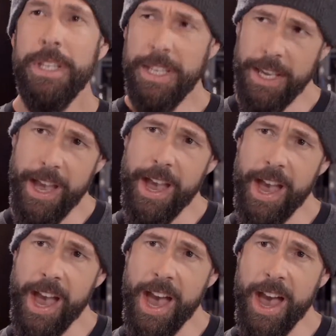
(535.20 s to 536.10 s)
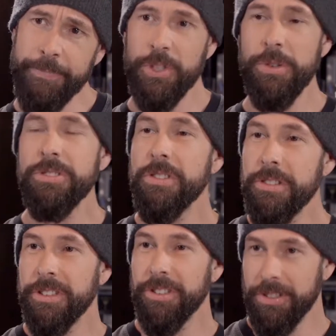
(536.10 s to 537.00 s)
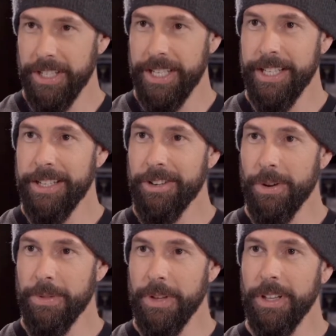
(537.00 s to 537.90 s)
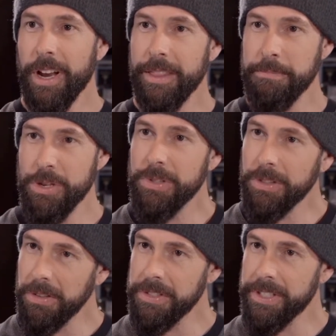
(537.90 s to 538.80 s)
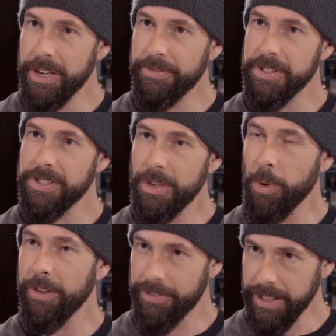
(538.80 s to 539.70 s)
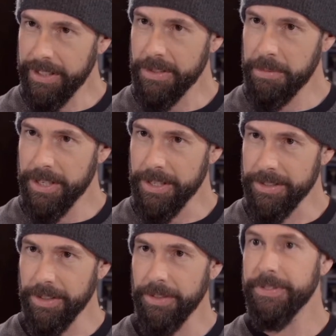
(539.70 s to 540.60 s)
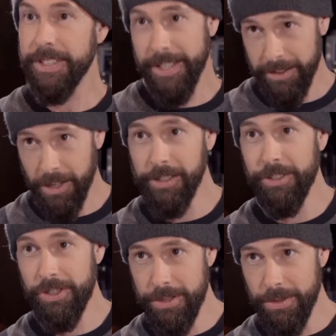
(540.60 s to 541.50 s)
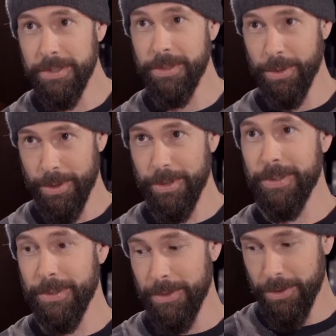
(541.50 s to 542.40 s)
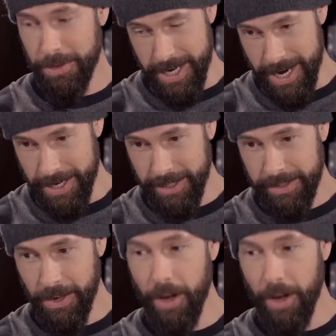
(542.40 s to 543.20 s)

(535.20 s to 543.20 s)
Yeah, to a certain degree. You know, a lot of the musical stuff is somewhat fixed because right. of the technology used in order to create it.